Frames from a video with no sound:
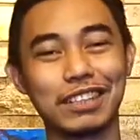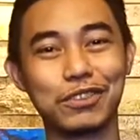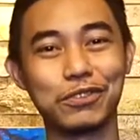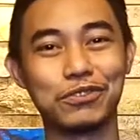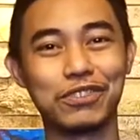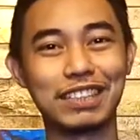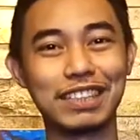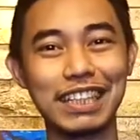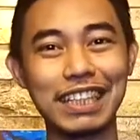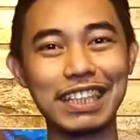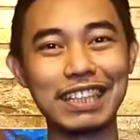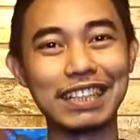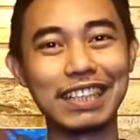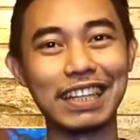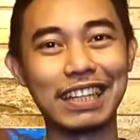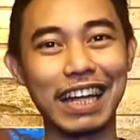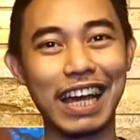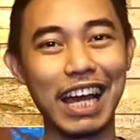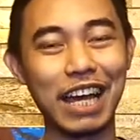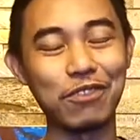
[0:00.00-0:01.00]
that you've seen
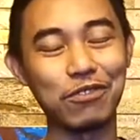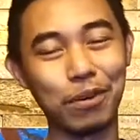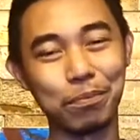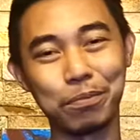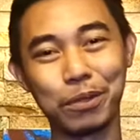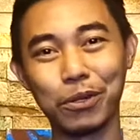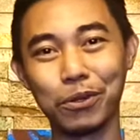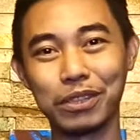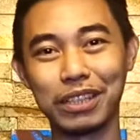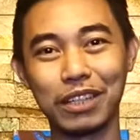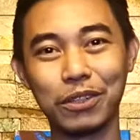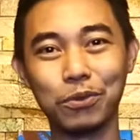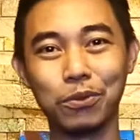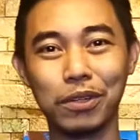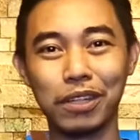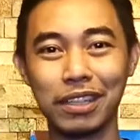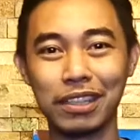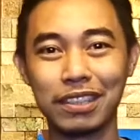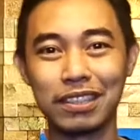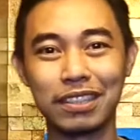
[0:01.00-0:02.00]
that I've uploaded
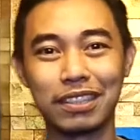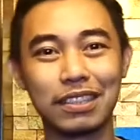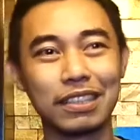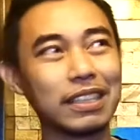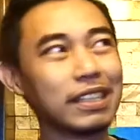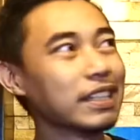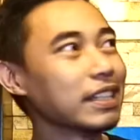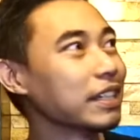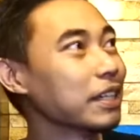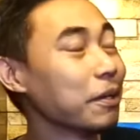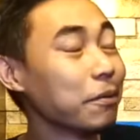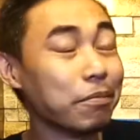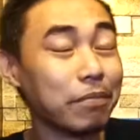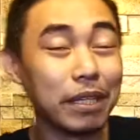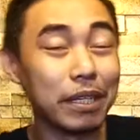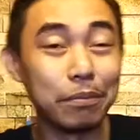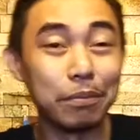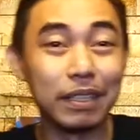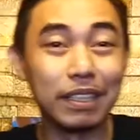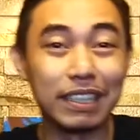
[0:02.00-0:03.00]
was
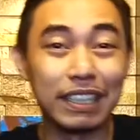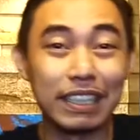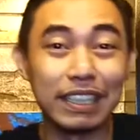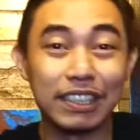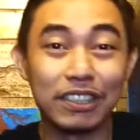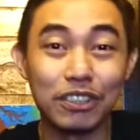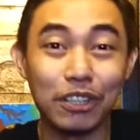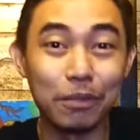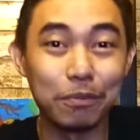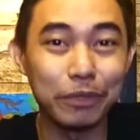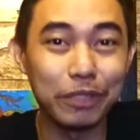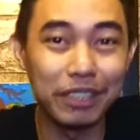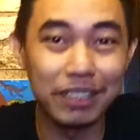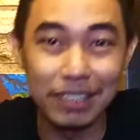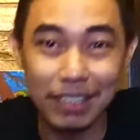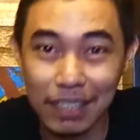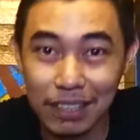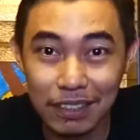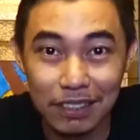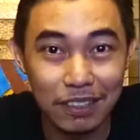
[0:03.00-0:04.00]
maybe the summer
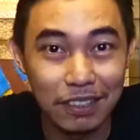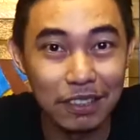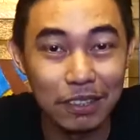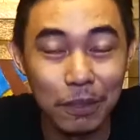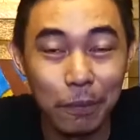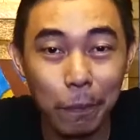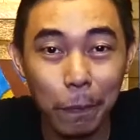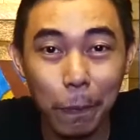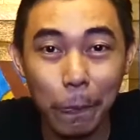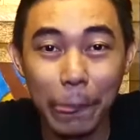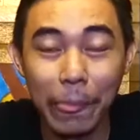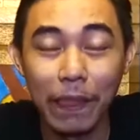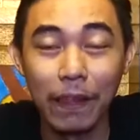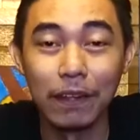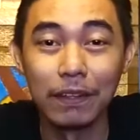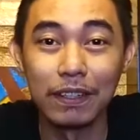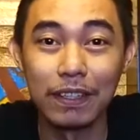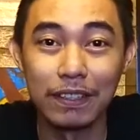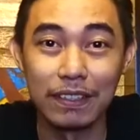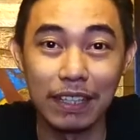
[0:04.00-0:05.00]
scents
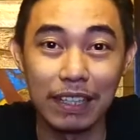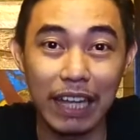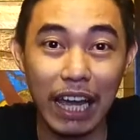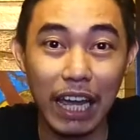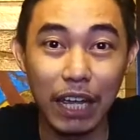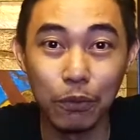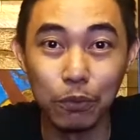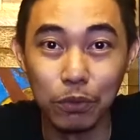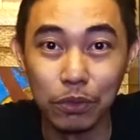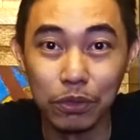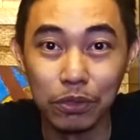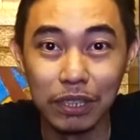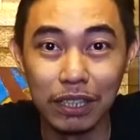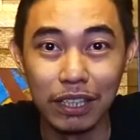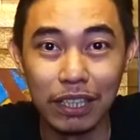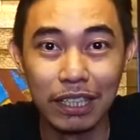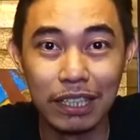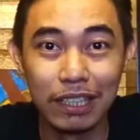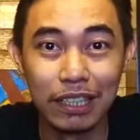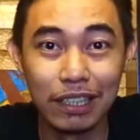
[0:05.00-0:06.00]
that I
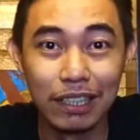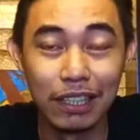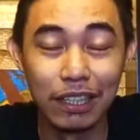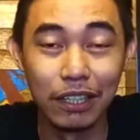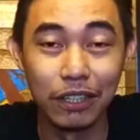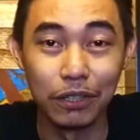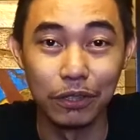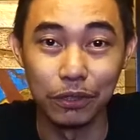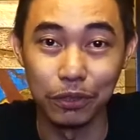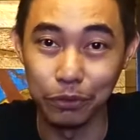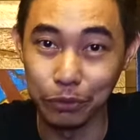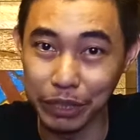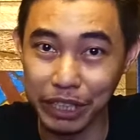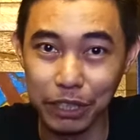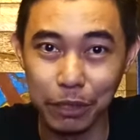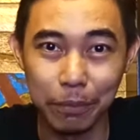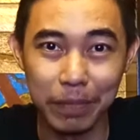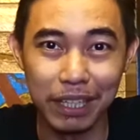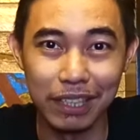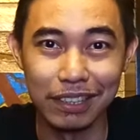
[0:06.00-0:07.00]
would
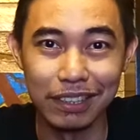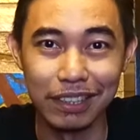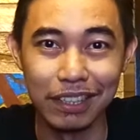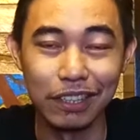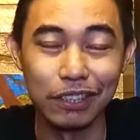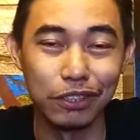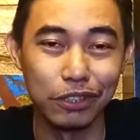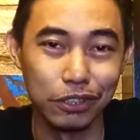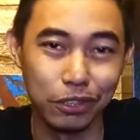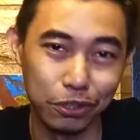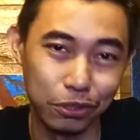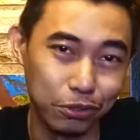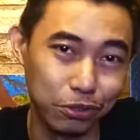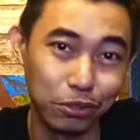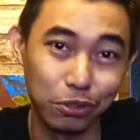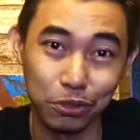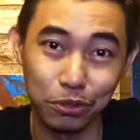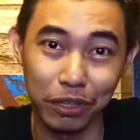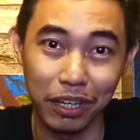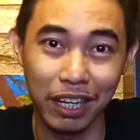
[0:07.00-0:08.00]
recommend you
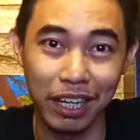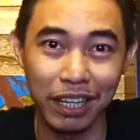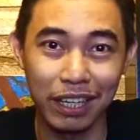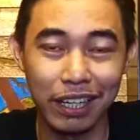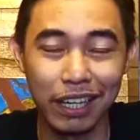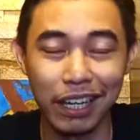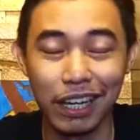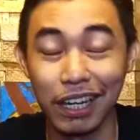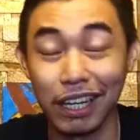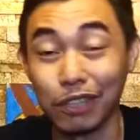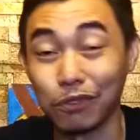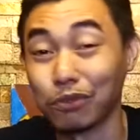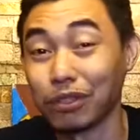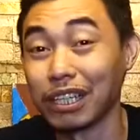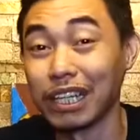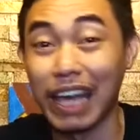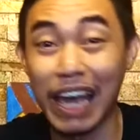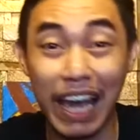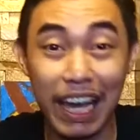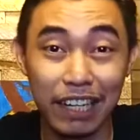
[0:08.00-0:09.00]
to try and
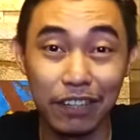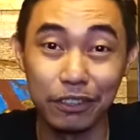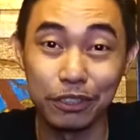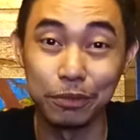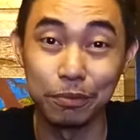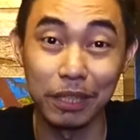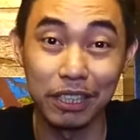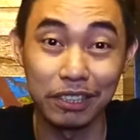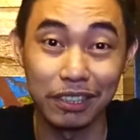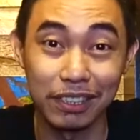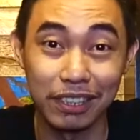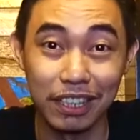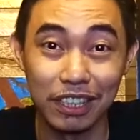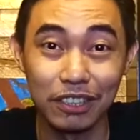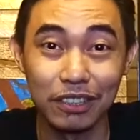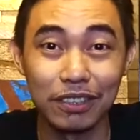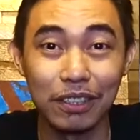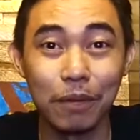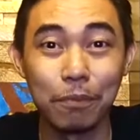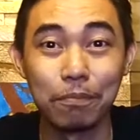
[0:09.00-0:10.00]
we had our special
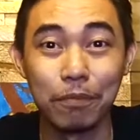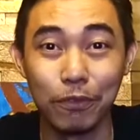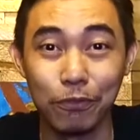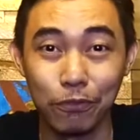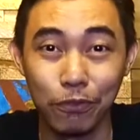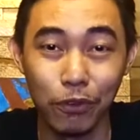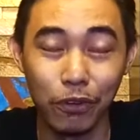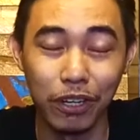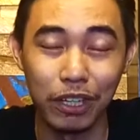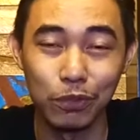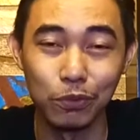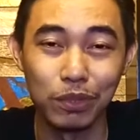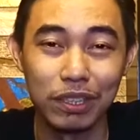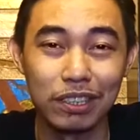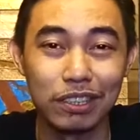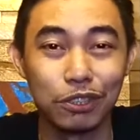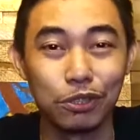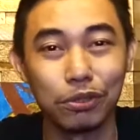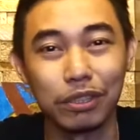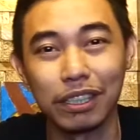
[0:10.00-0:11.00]
guest before it
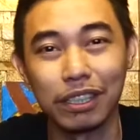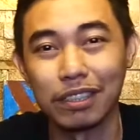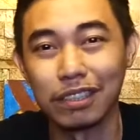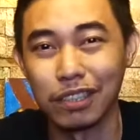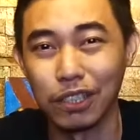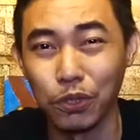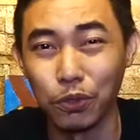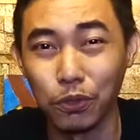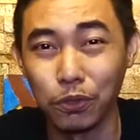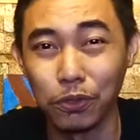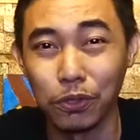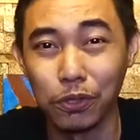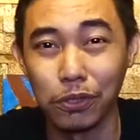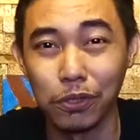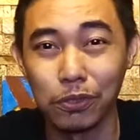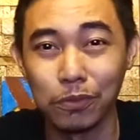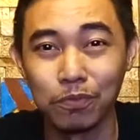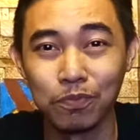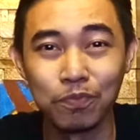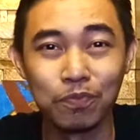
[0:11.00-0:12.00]
was Julian
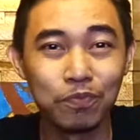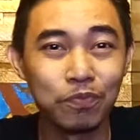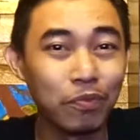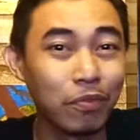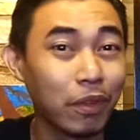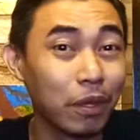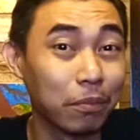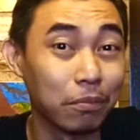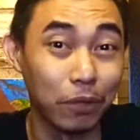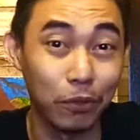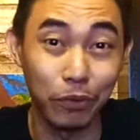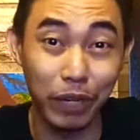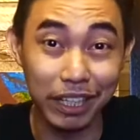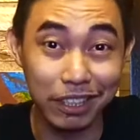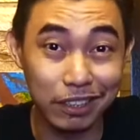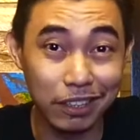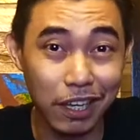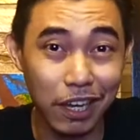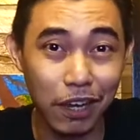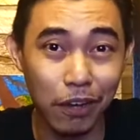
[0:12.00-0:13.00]
Sihuko. But
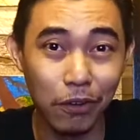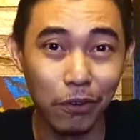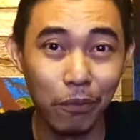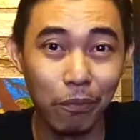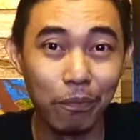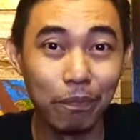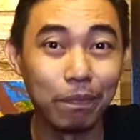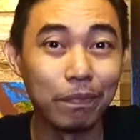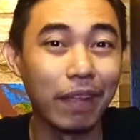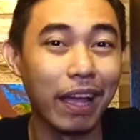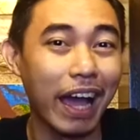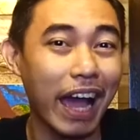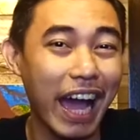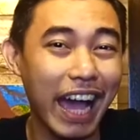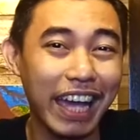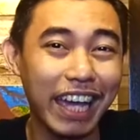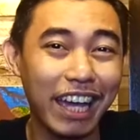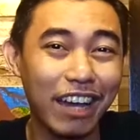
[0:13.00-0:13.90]
right now, I